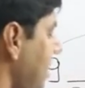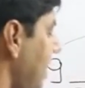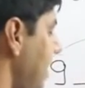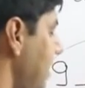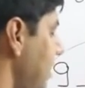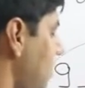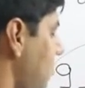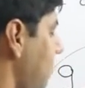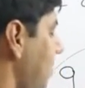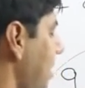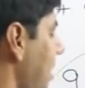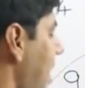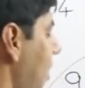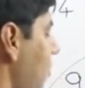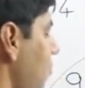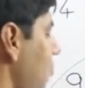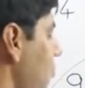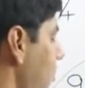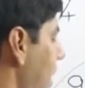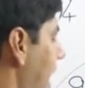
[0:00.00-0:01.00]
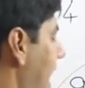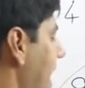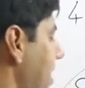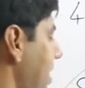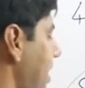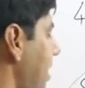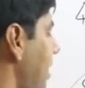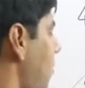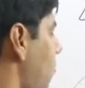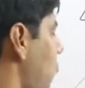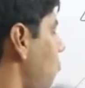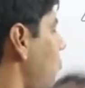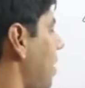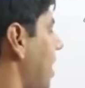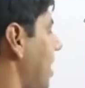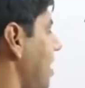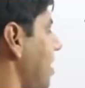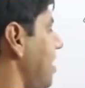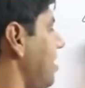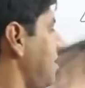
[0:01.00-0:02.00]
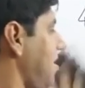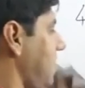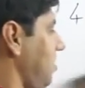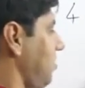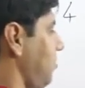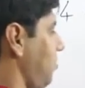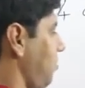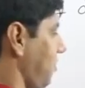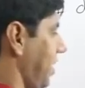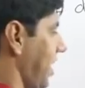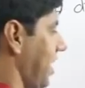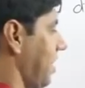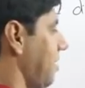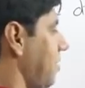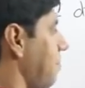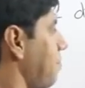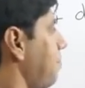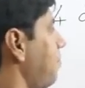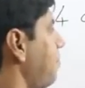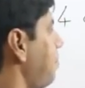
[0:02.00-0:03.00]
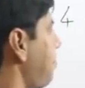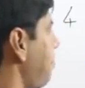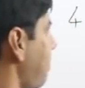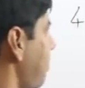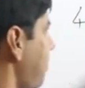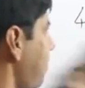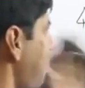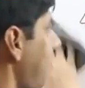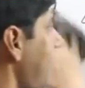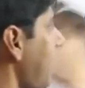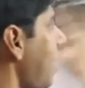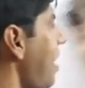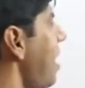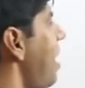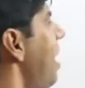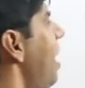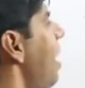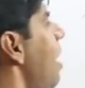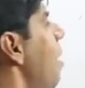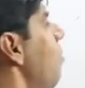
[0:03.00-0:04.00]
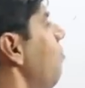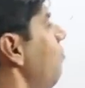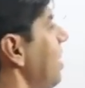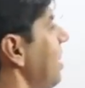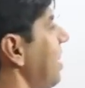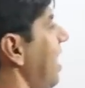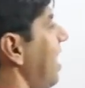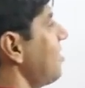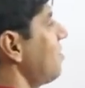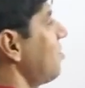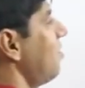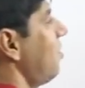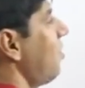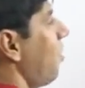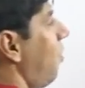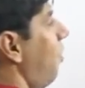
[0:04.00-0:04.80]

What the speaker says: deals with how do you handle 2 conditions together. Well, that's not